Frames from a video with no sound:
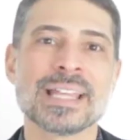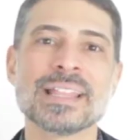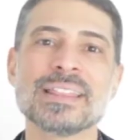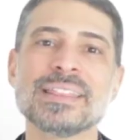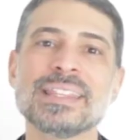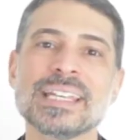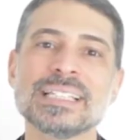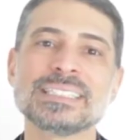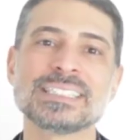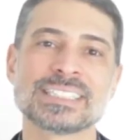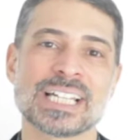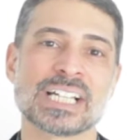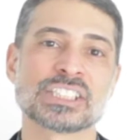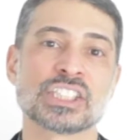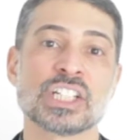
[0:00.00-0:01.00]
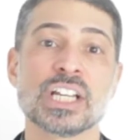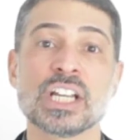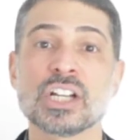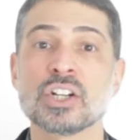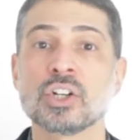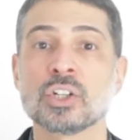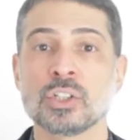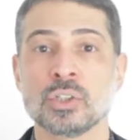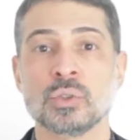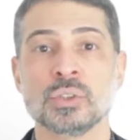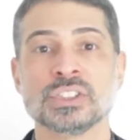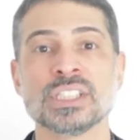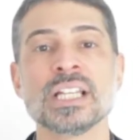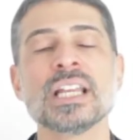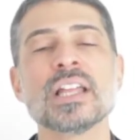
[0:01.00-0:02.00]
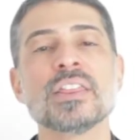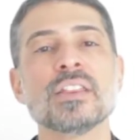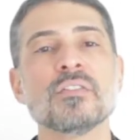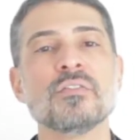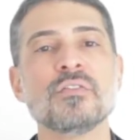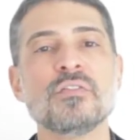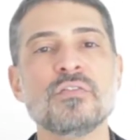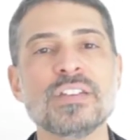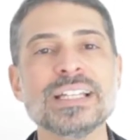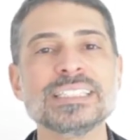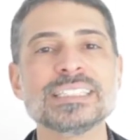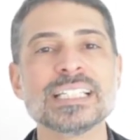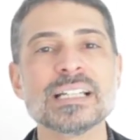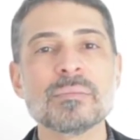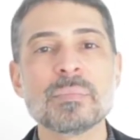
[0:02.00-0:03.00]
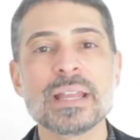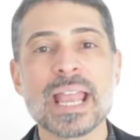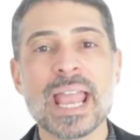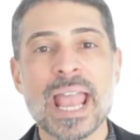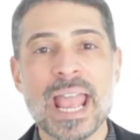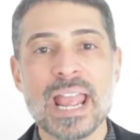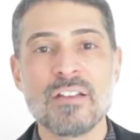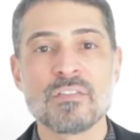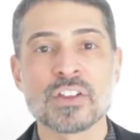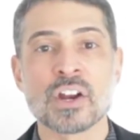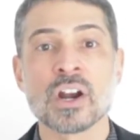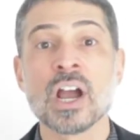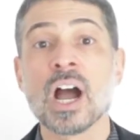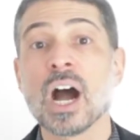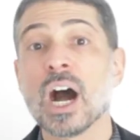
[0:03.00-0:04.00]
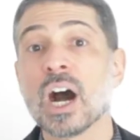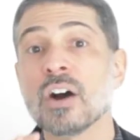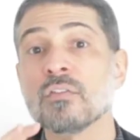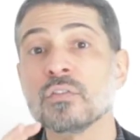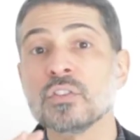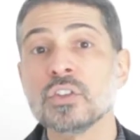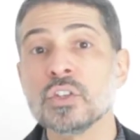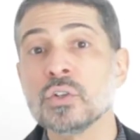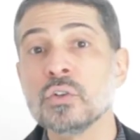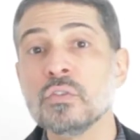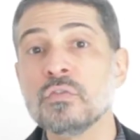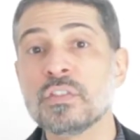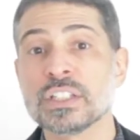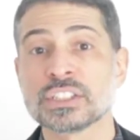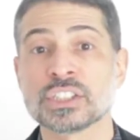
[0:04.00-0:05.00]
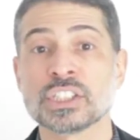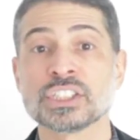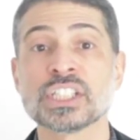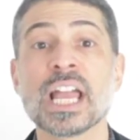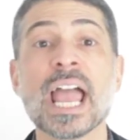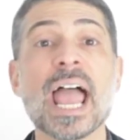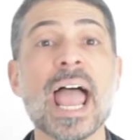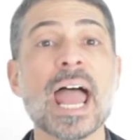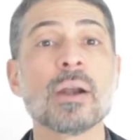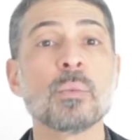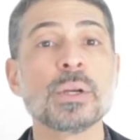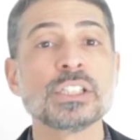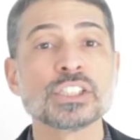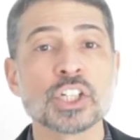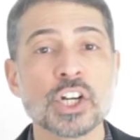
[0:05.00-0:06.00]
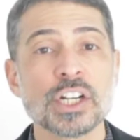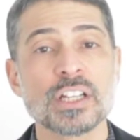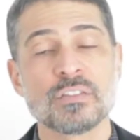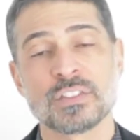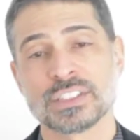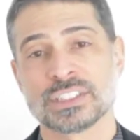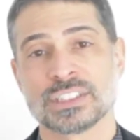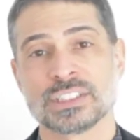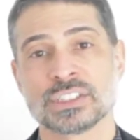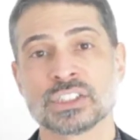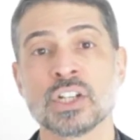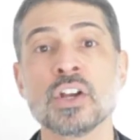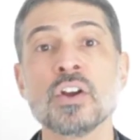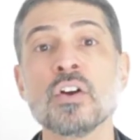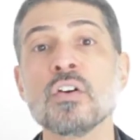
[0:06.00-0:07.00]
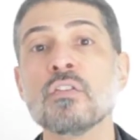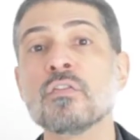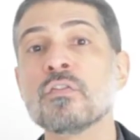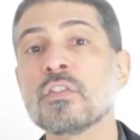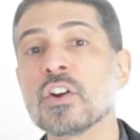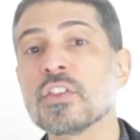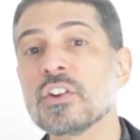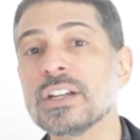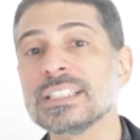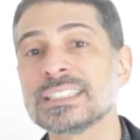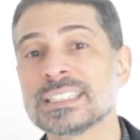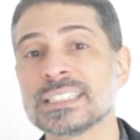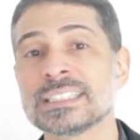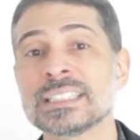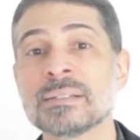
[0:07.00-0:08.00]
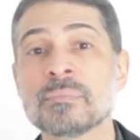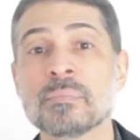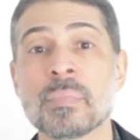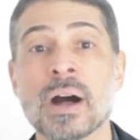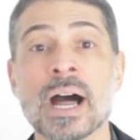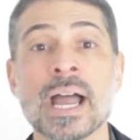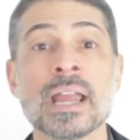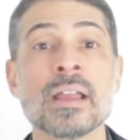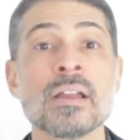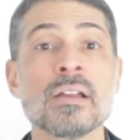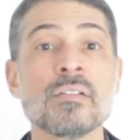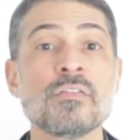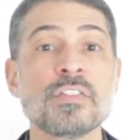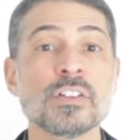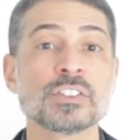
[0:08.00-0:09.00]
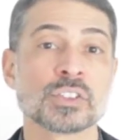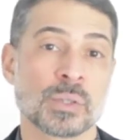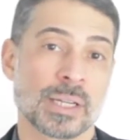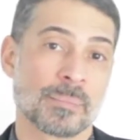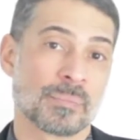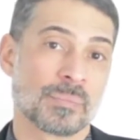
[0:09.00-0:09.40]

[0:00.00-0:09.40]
This section includes the visiting behavior of new visitors and returning visitors, further assisted by filtering.